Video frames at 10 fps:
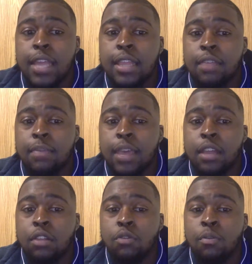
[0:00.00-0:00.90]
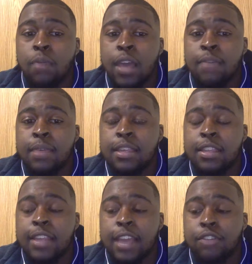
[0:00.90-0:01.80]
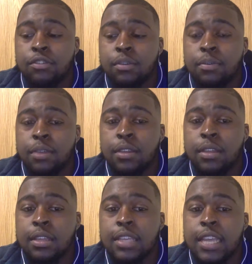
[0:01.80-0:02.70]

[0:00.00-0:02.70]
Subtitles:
This may include monuments, statues, and buildings,